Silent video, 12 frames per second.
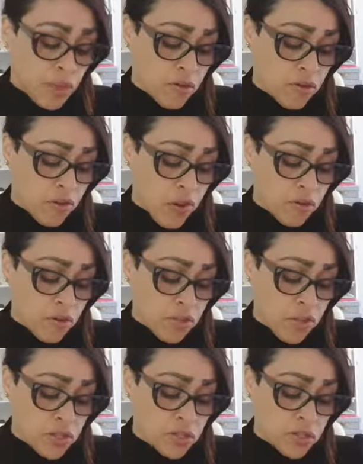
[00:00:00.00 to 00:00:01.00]
The Five of
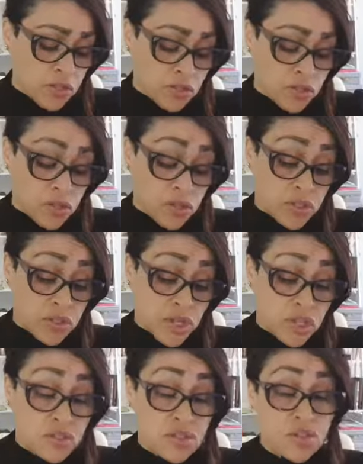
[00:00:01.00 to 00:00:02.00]
Pentacles to the
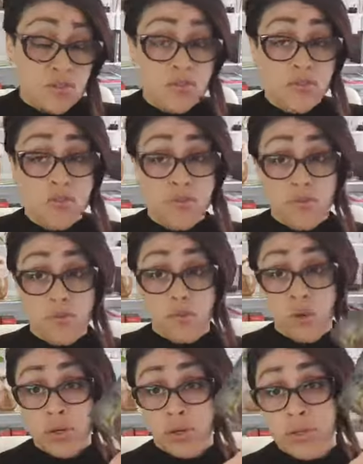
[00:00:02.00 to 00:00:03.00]
Sun to the Four of
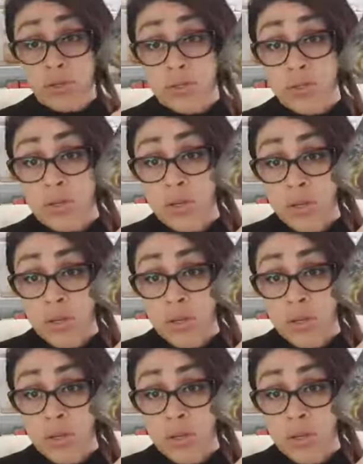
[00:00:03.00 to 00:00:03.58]
Wands.